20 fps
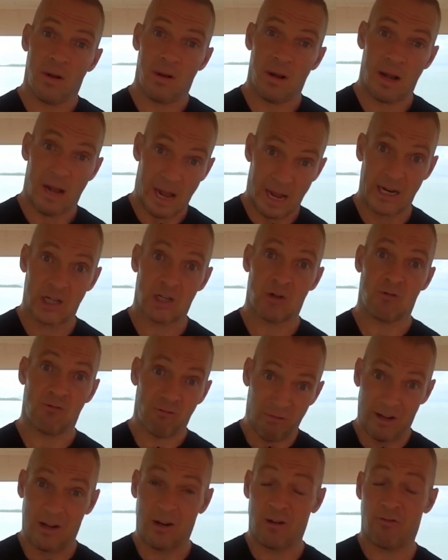actual
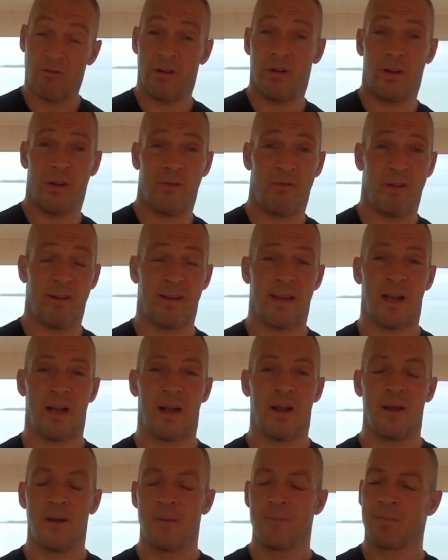real retailer,
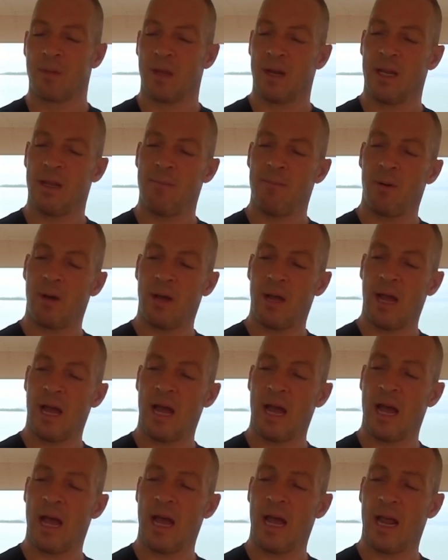and you can buy
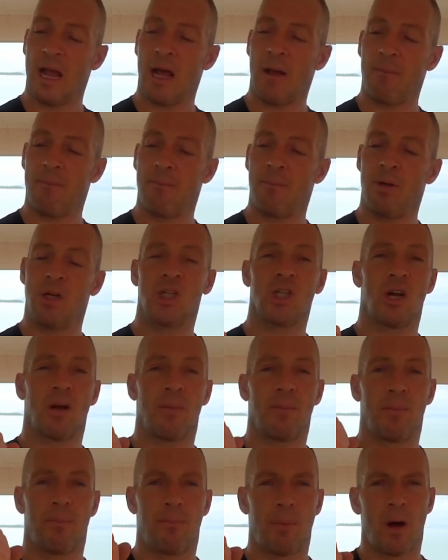push-up
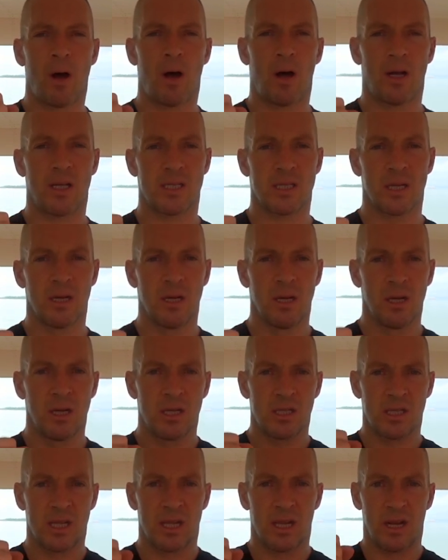bars.
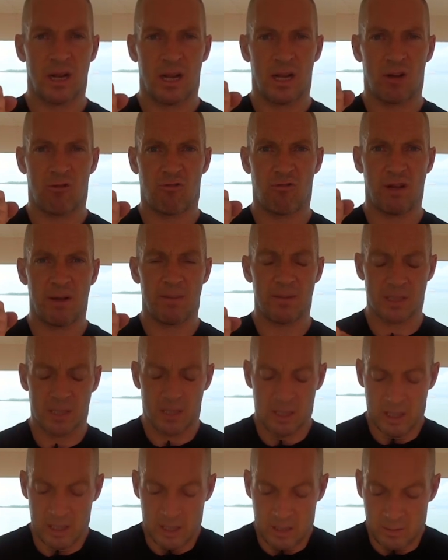So they're like grips,
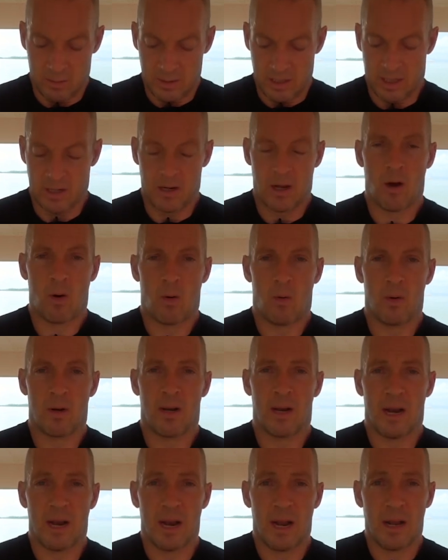but you can hold
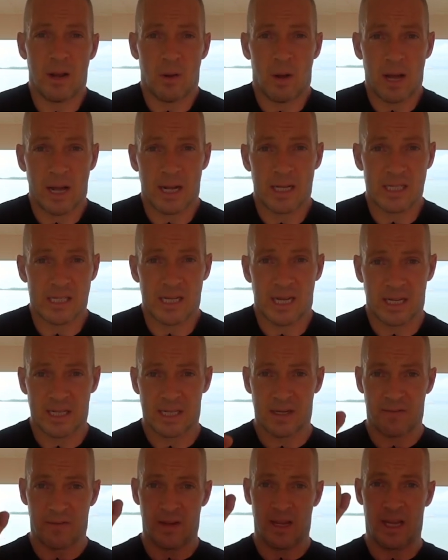your hands
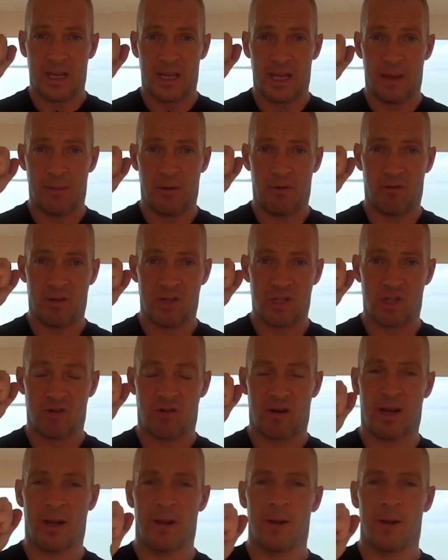negatively and keep your wrist straight.